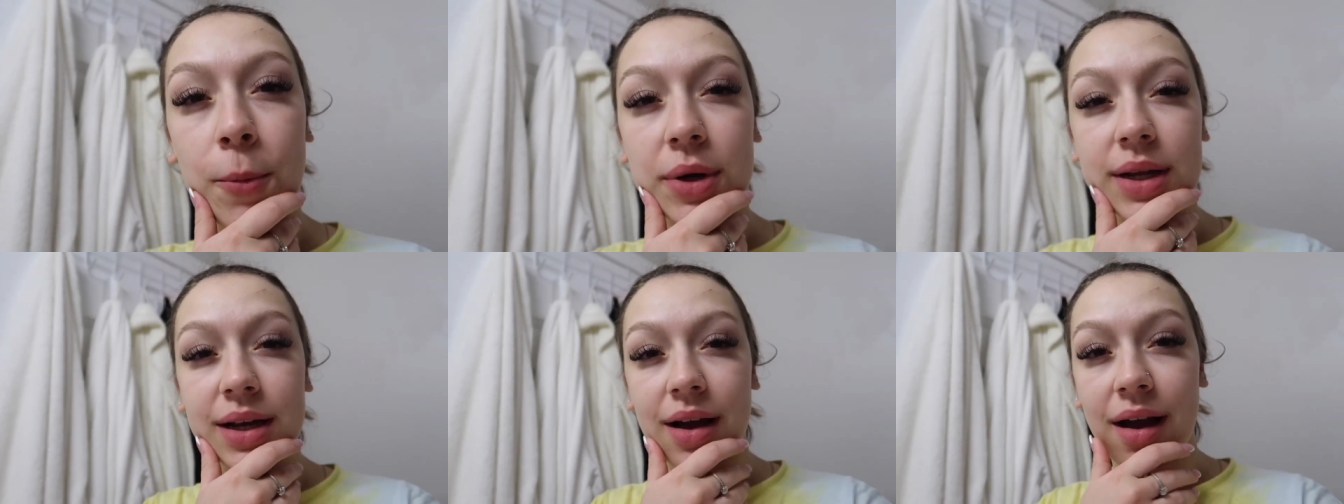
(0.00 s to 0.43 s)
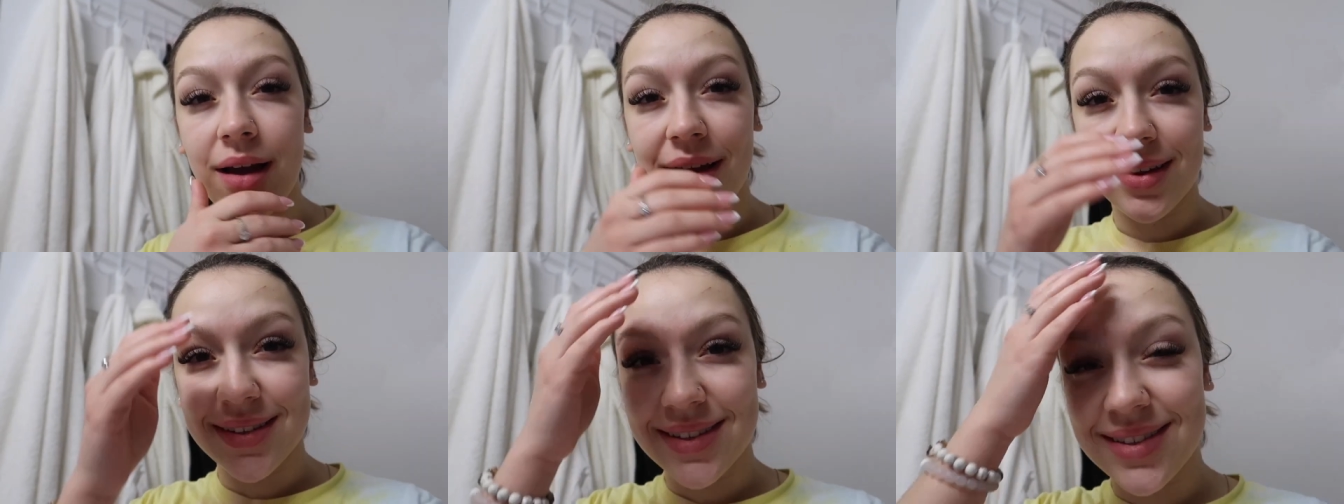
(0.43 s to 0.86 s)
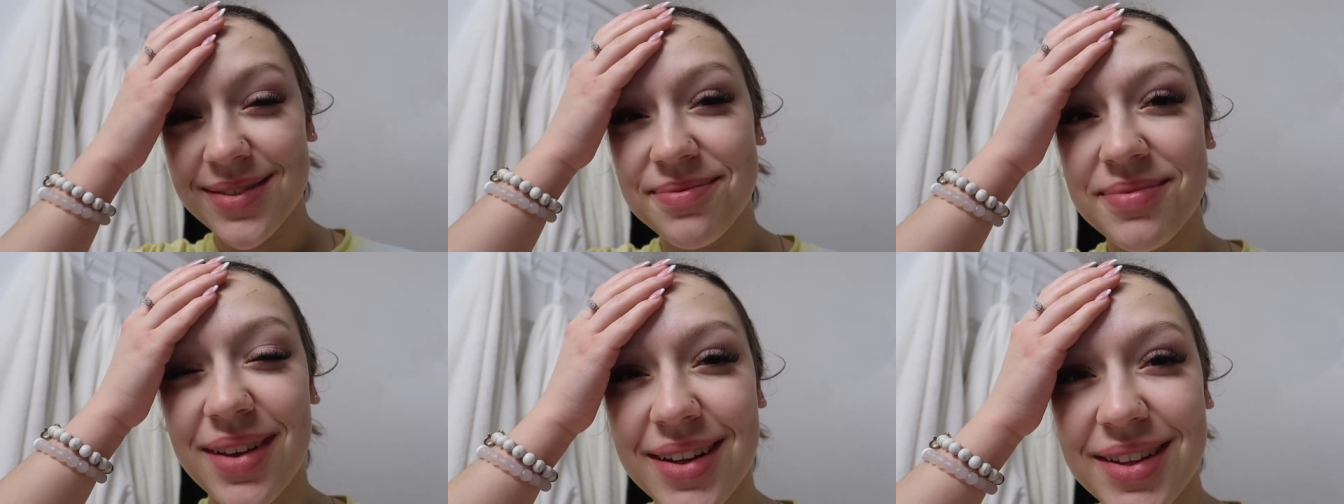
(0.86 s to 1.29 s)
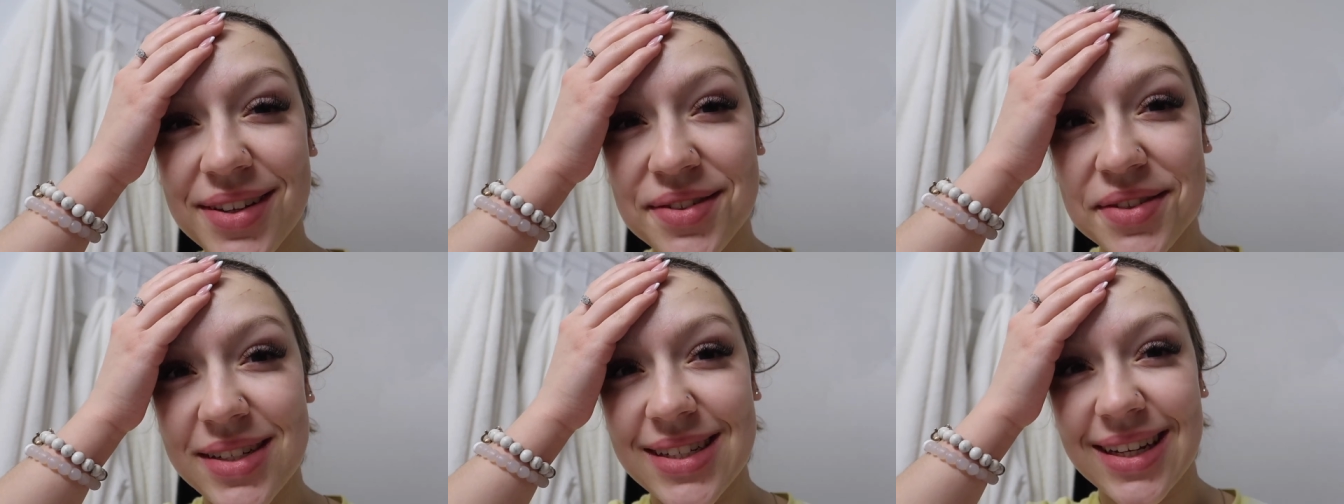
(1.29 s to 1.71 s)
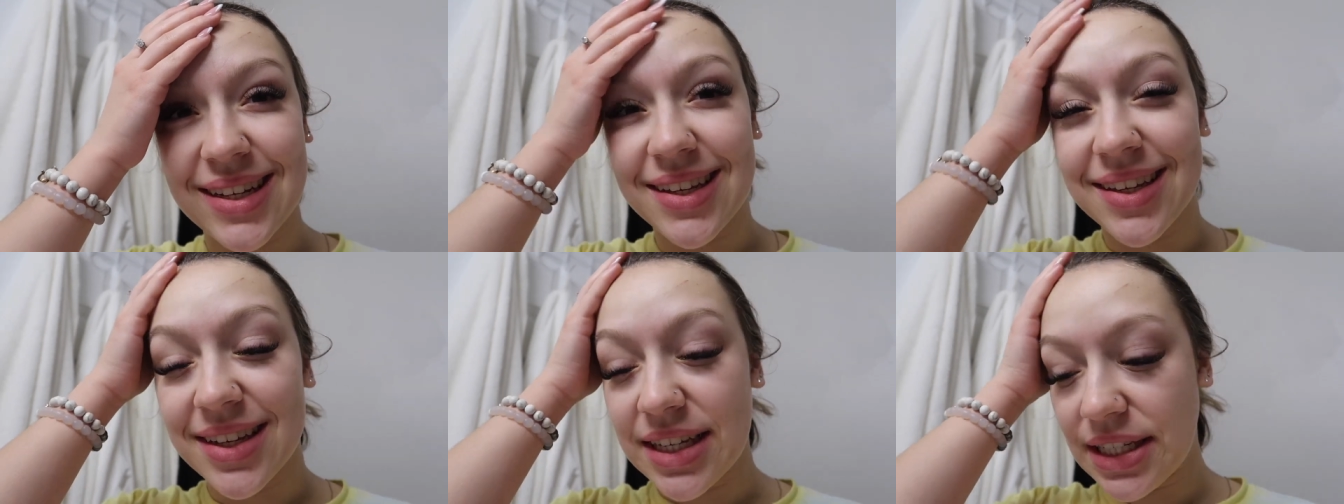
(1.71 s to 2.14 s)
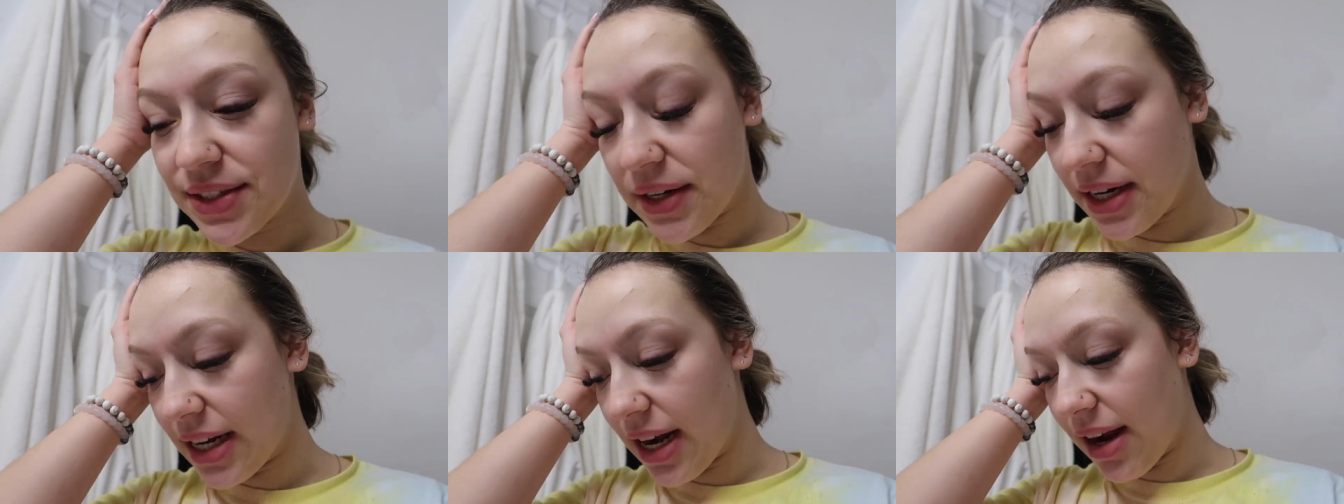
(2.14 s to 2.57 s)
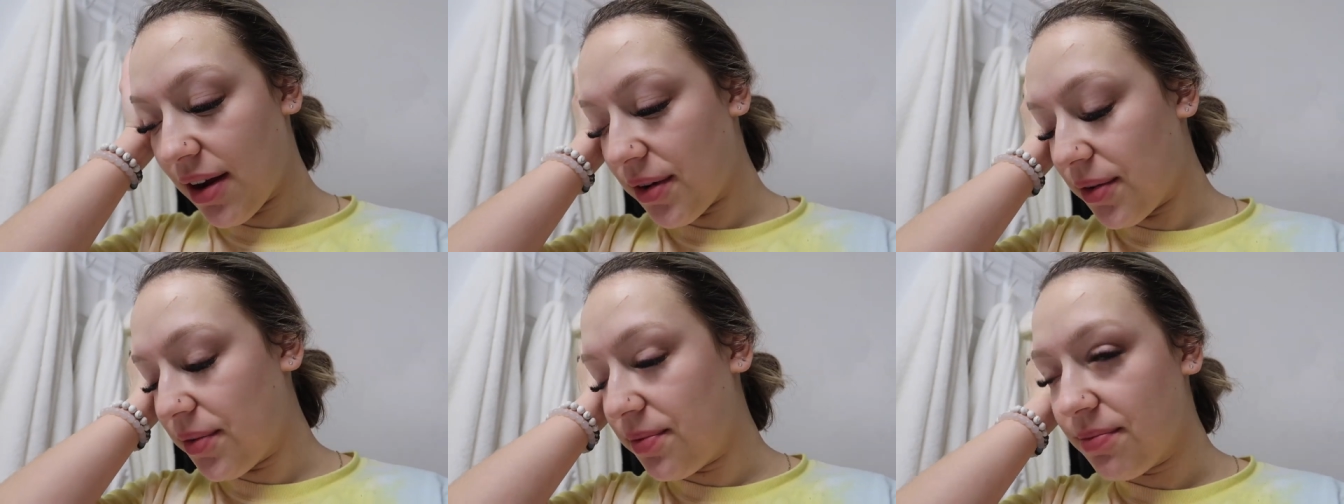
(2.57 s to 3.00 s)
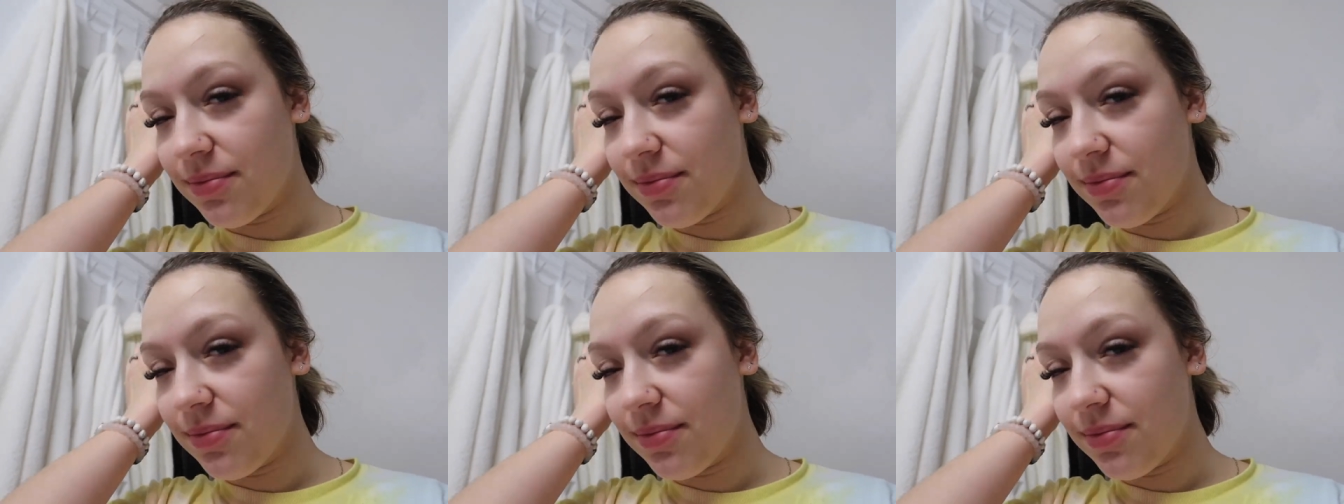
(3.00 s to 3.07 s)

morning guys, I look ridiculous right now